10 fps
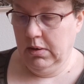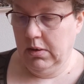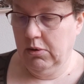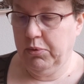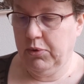
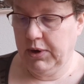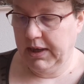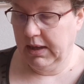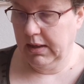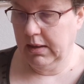Oh
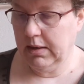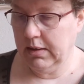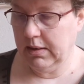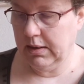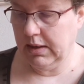boy,
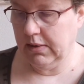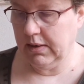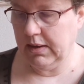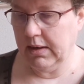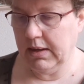
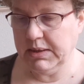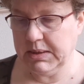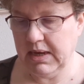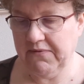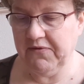now I
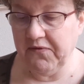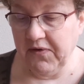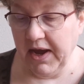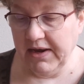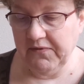just have to
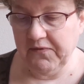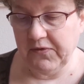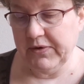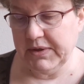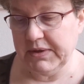find it
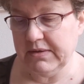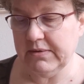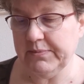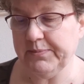first.